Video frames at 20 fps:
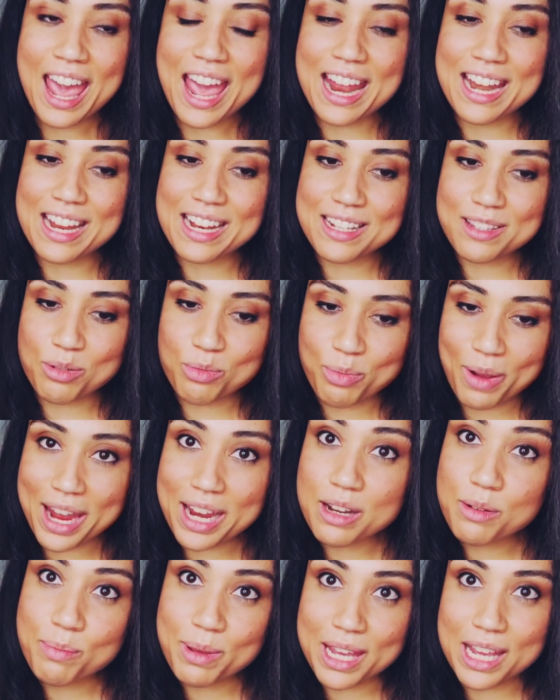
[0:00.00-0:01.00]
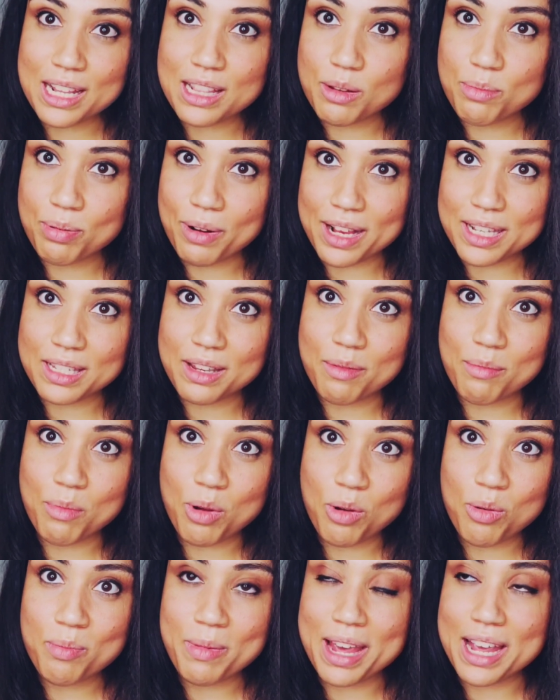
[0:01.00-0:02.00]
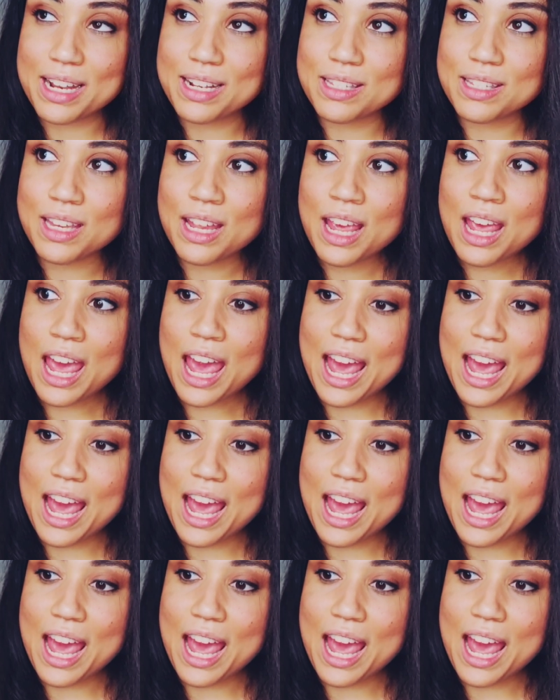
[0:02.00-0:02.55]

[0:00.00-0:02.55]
And it's a way to be in the present moment